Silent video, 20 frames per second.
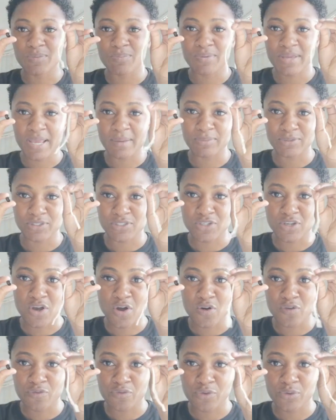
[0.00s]
would be able to
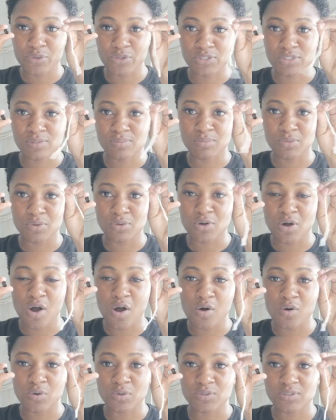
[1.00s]
go through the small
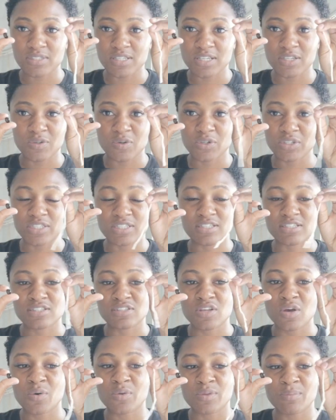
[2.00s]
holes in order to
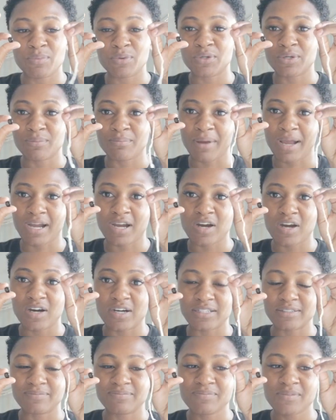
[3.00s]
sew the button back
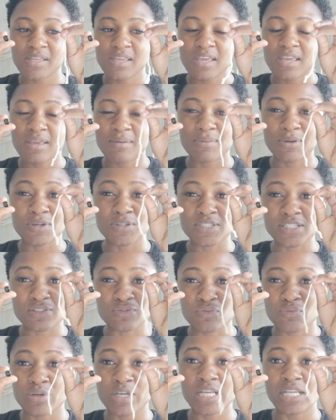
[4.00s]
on because
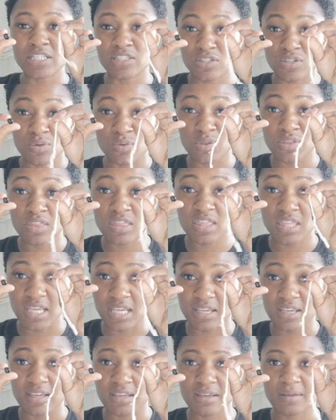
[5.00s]
it's really too
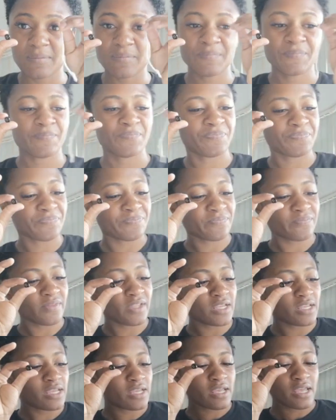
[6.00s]
thick.
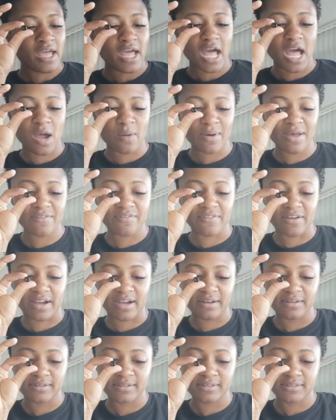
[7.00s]

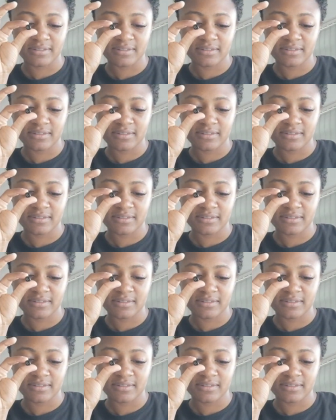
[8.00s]
However,